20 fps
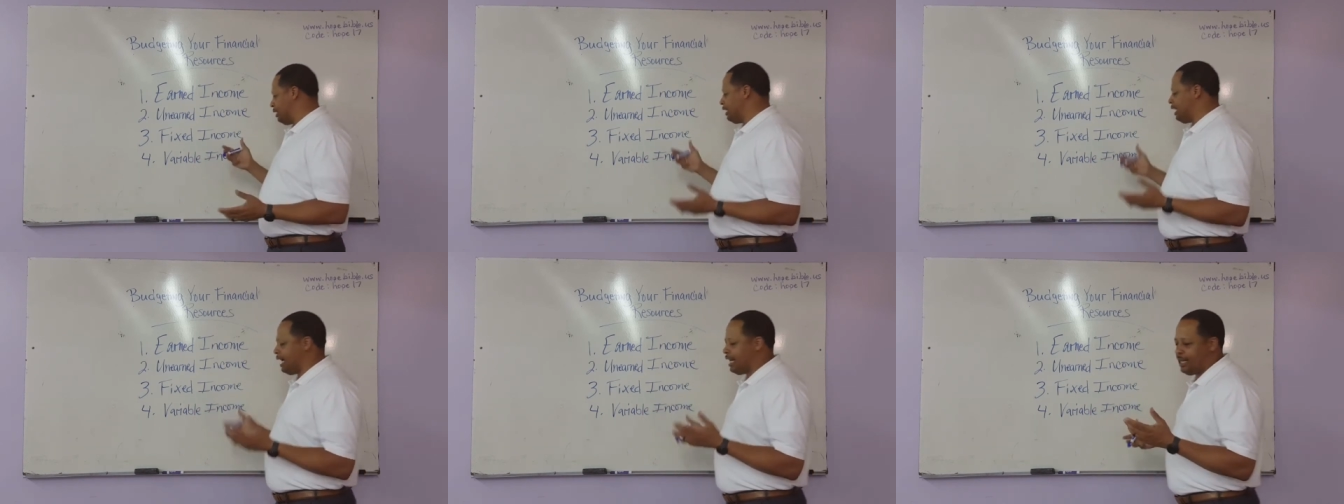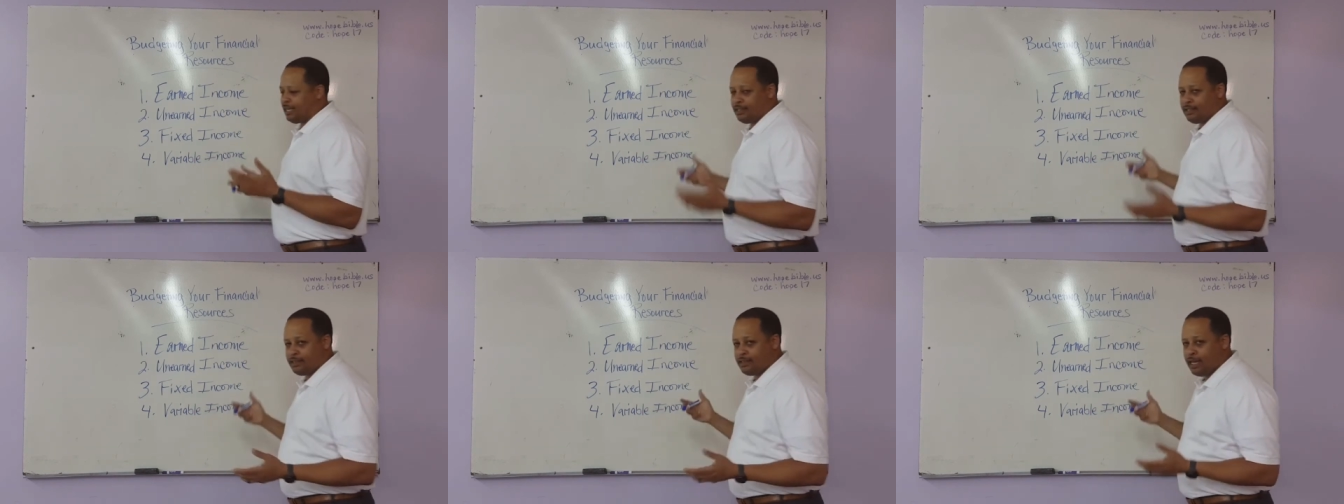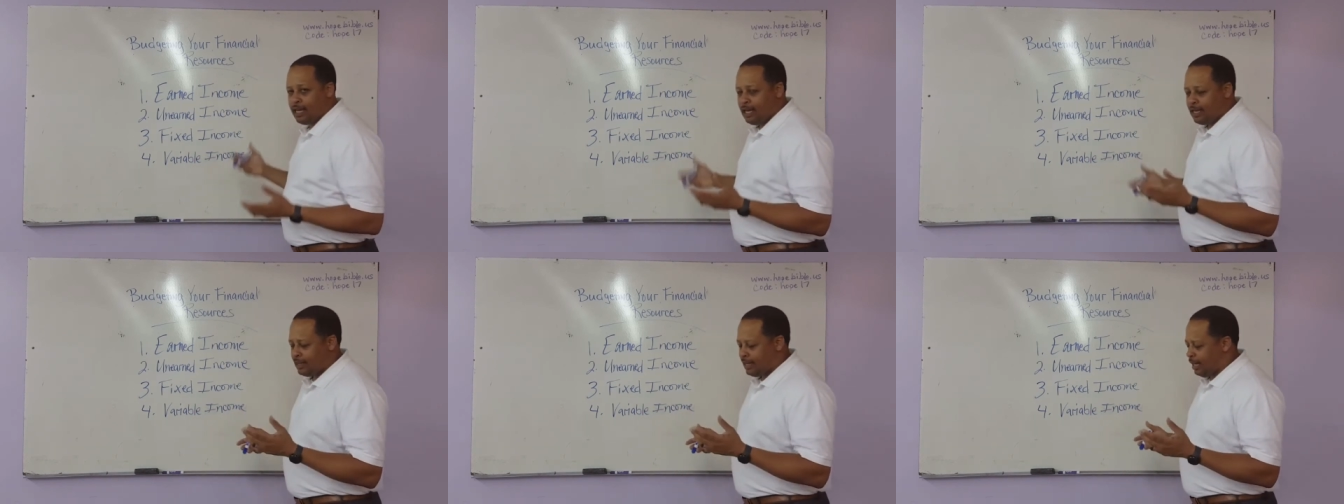That is,
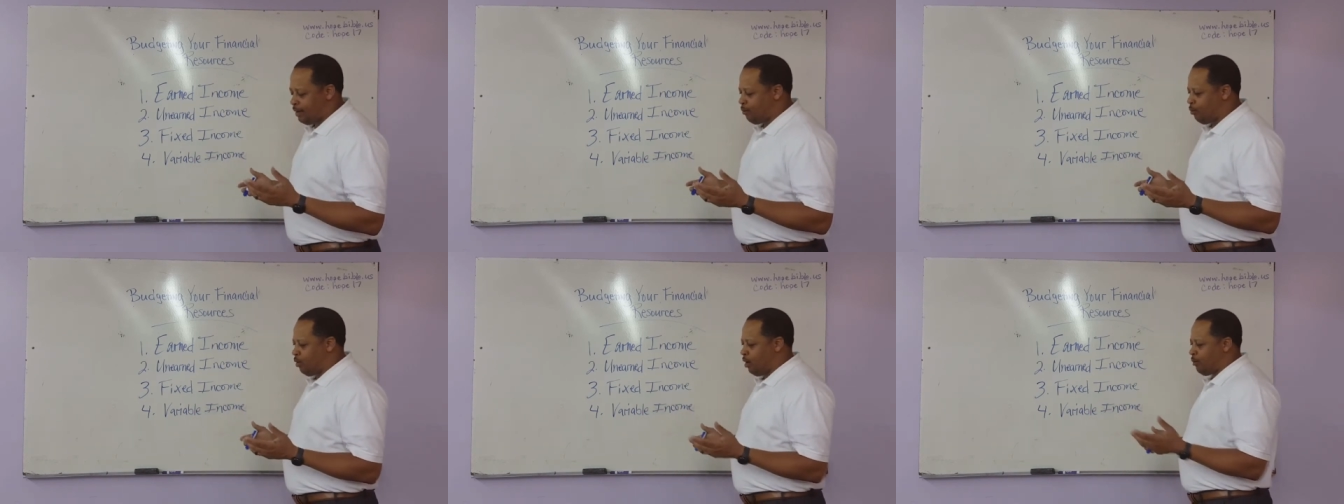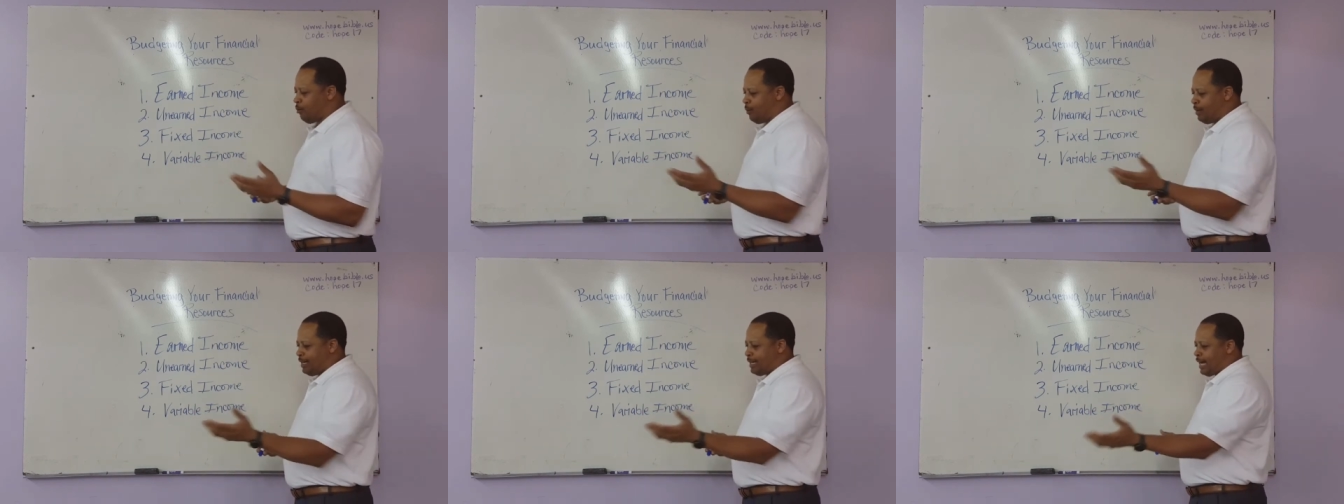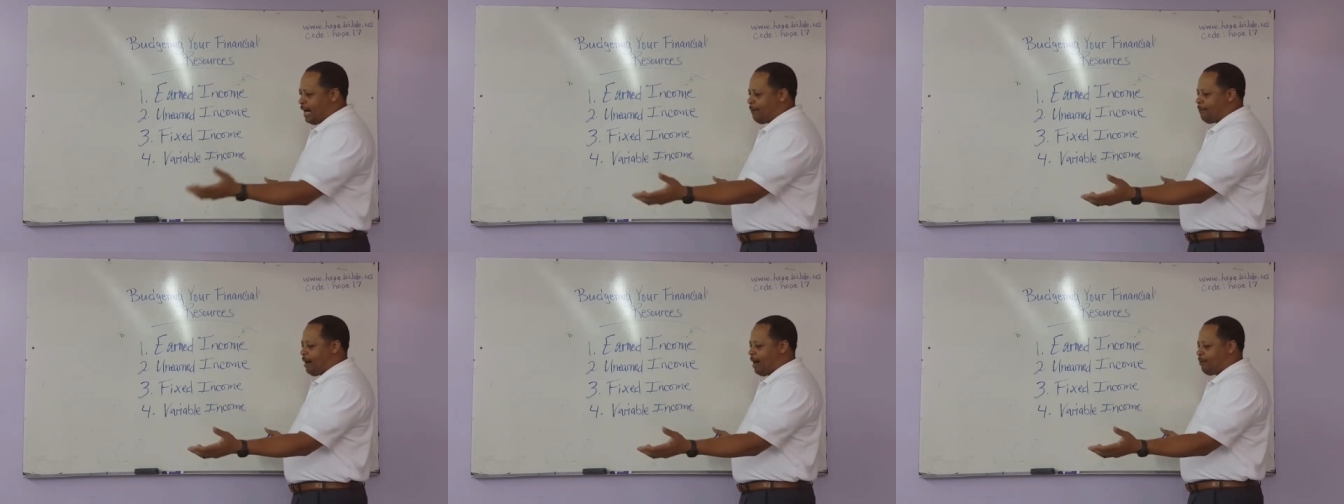that one
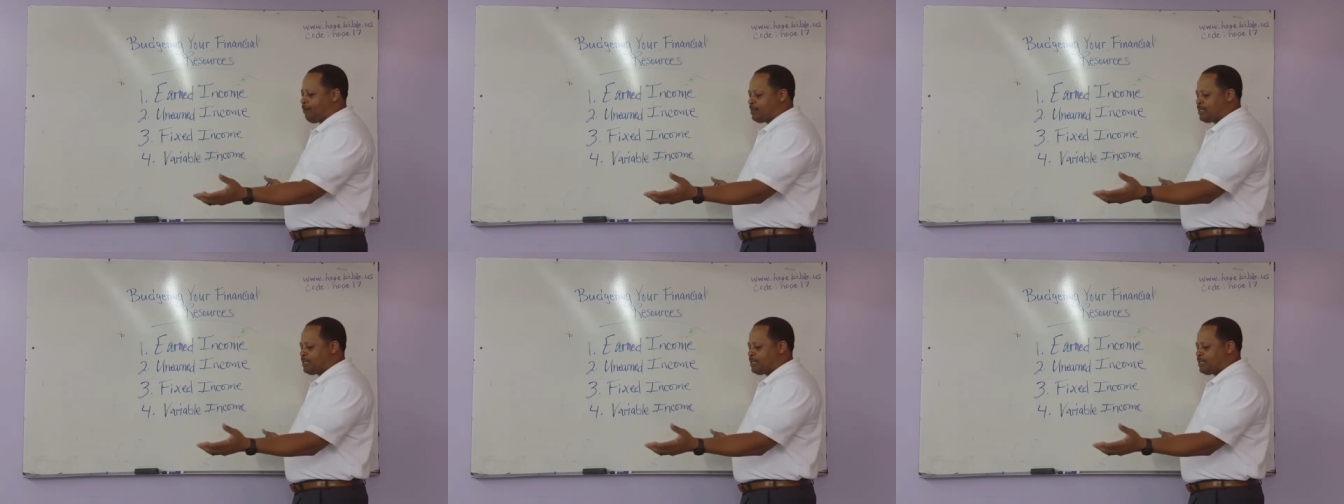week I might